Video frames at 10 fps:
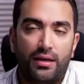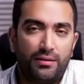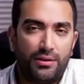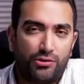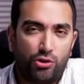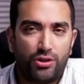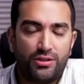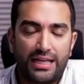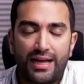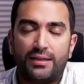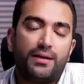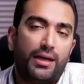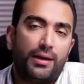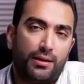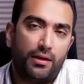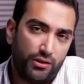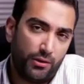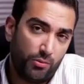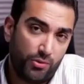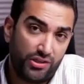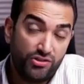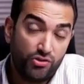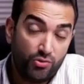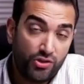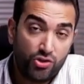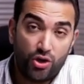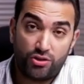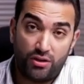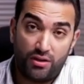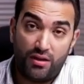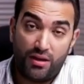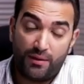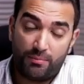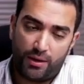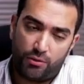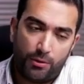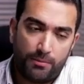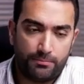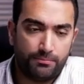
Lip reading: These are exactly the risks we talked about.